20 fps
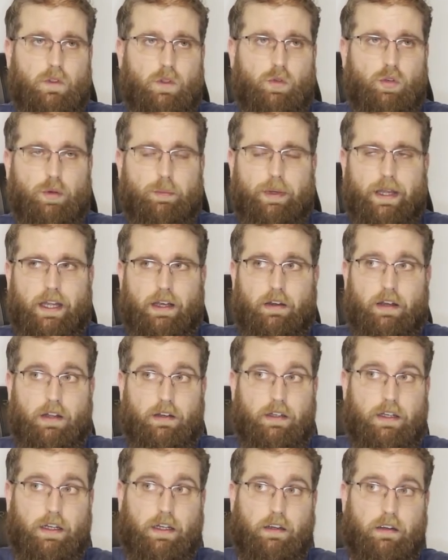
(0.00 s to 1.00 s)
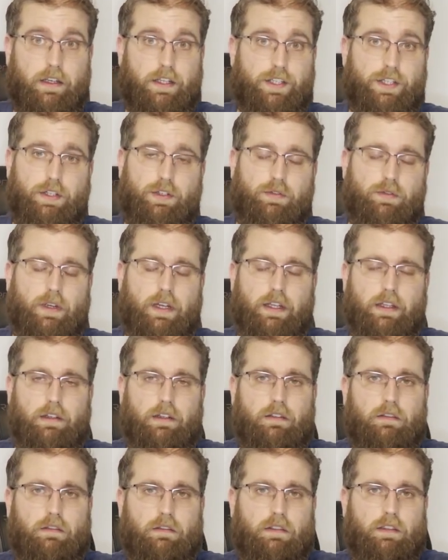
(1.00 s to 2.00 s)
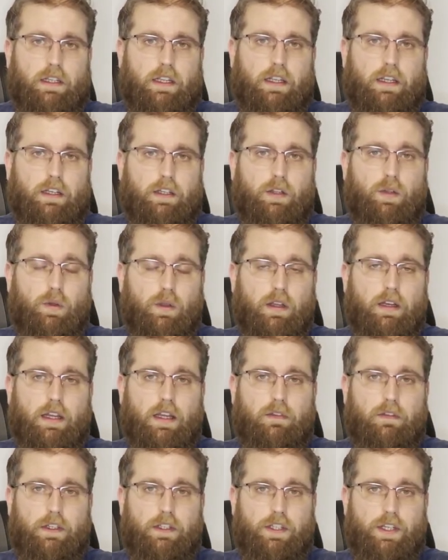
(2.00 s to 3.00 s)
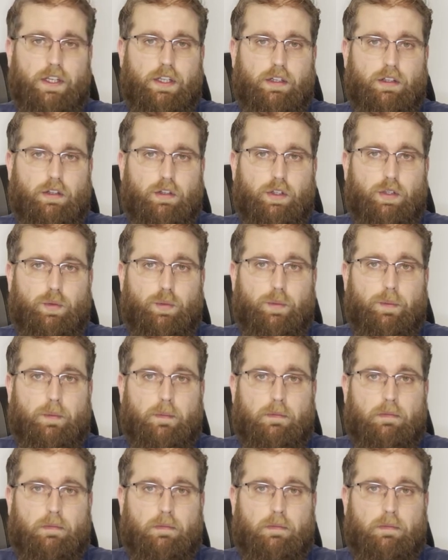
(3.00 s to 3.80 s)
or background decorations rather, and you can have a channel too.